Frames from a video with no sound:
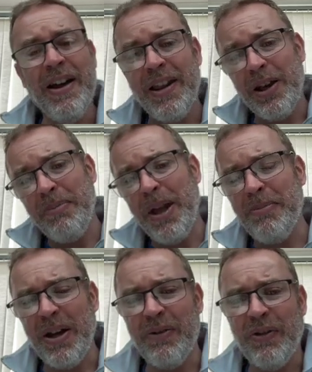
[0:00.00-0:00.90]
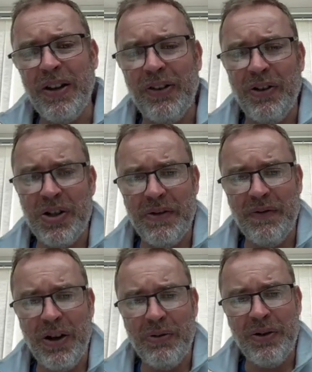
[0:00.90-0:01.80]
there'll be a bit of research
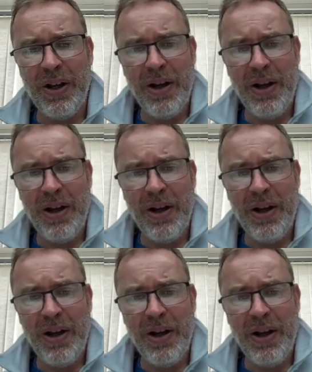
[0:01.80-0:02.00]
involved,